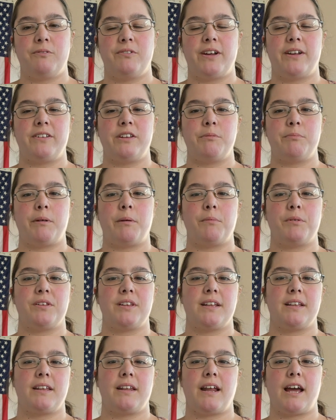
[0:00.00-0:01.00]
family members
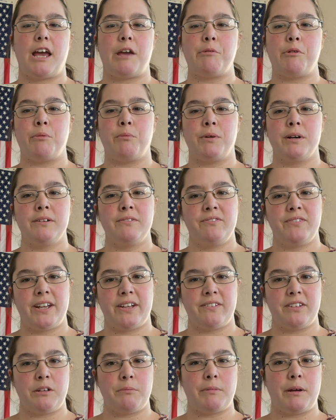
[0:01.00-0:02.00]
at the time, and one
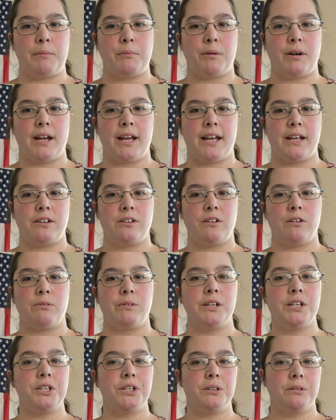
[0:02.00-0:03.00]
family member had
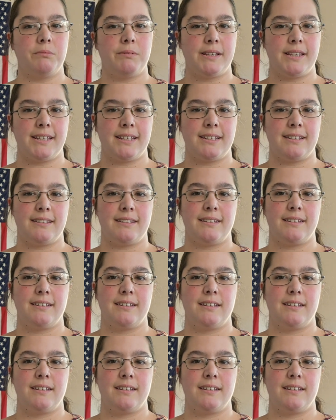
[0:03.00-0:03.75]
no issue with it,